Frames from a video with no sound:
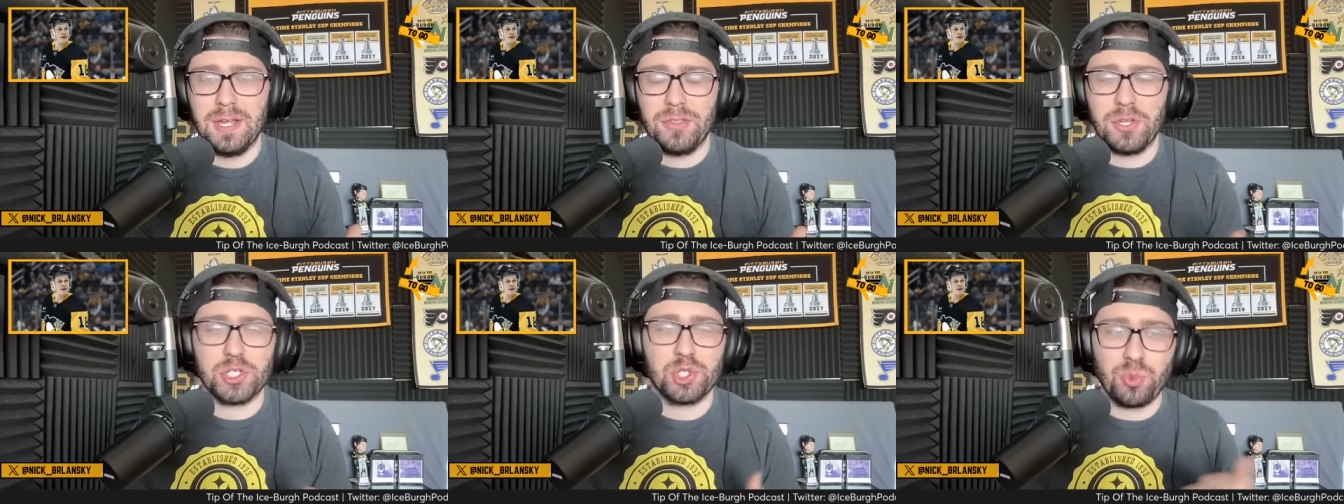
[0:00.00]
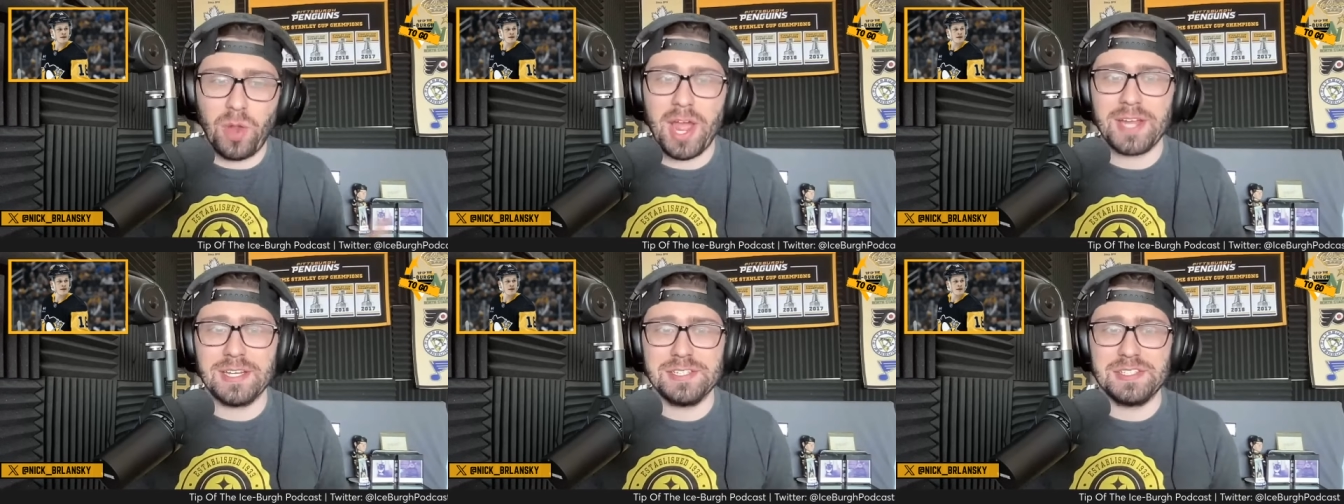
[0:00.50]
They're
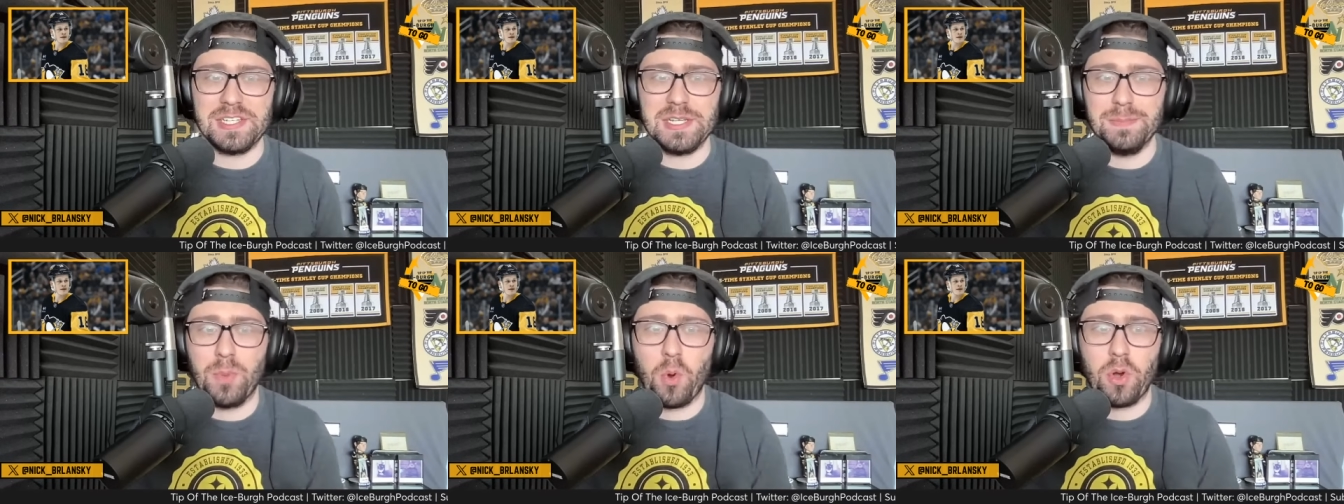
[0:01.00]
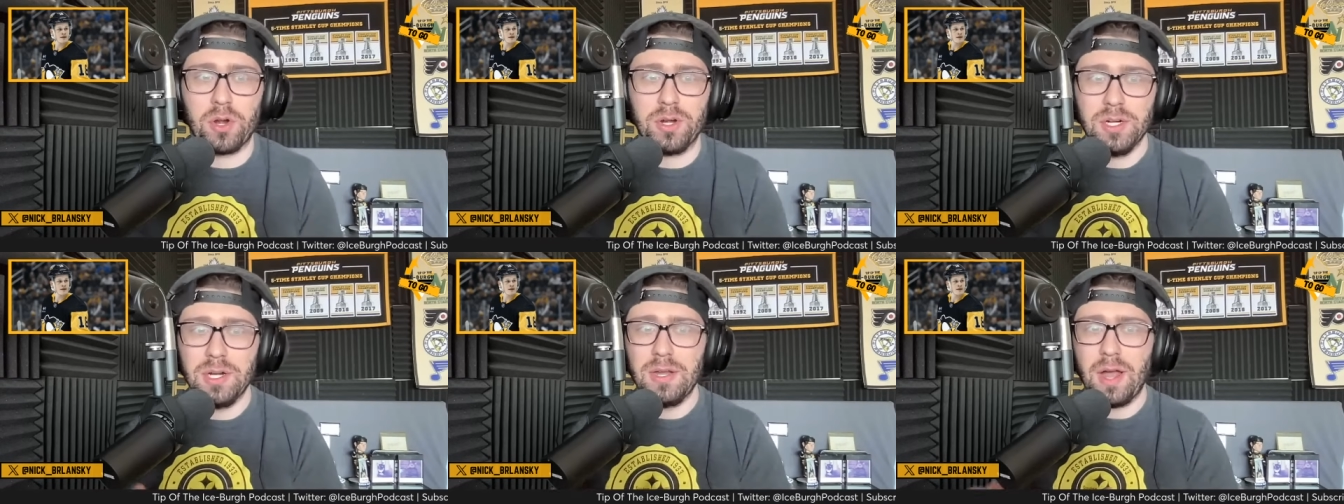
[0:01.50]
trying to see more